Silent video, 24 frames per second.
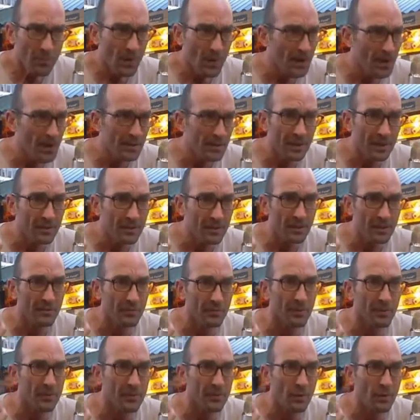and that stuff
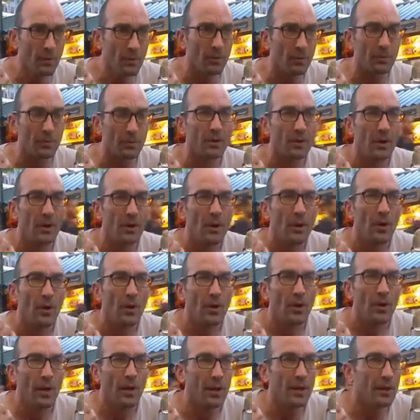is gold.
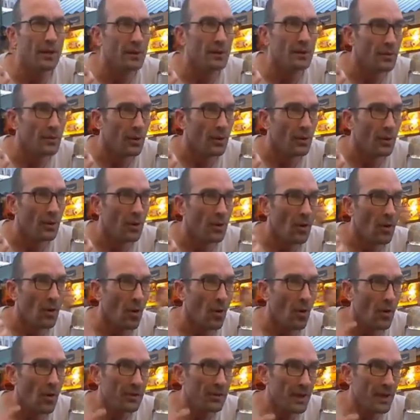And
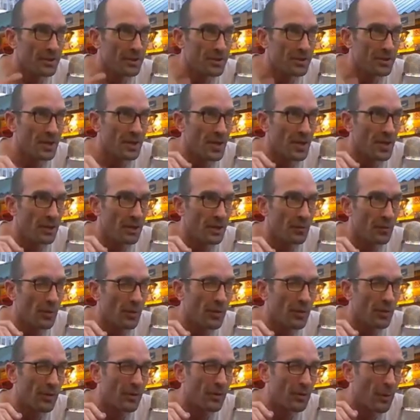on that channel
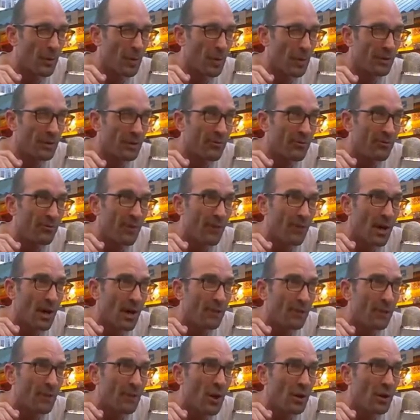where there's probably
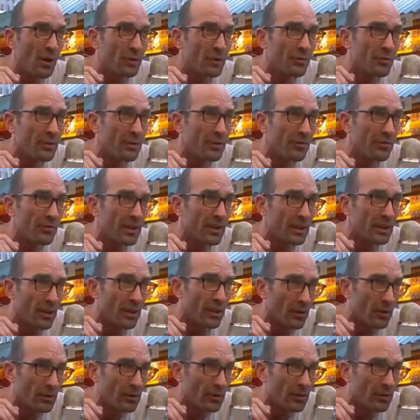500
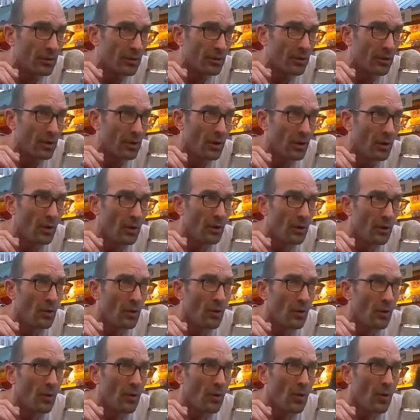videos,
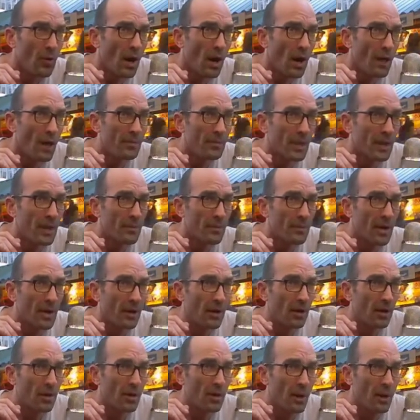
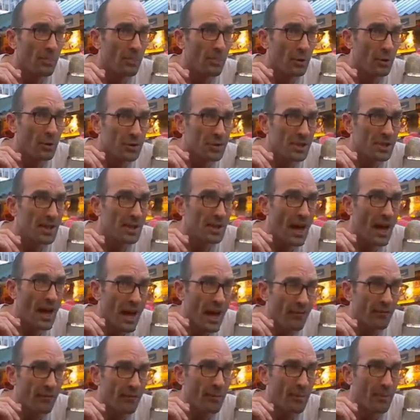I'm pushing
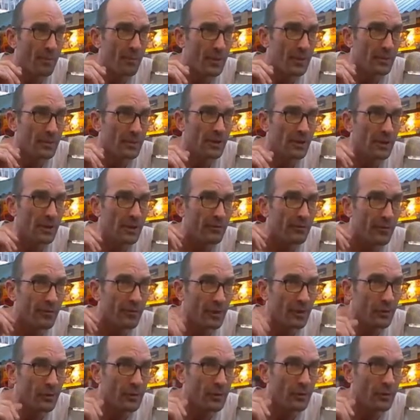500,000
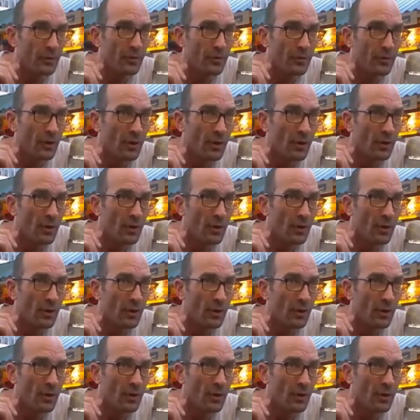views,